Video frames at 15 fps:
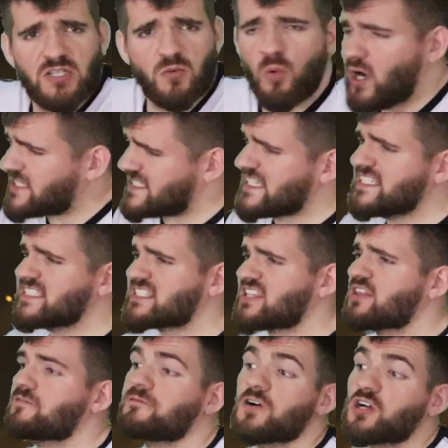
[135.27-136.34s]
What
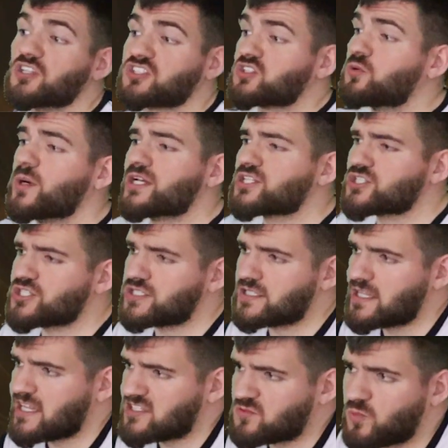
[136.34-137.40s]
is the first question
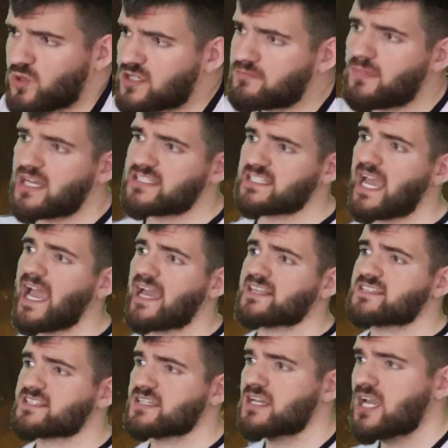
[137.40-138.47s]
that one might
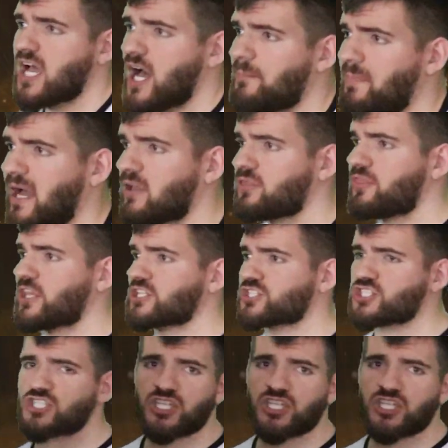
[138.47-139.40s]
ask about this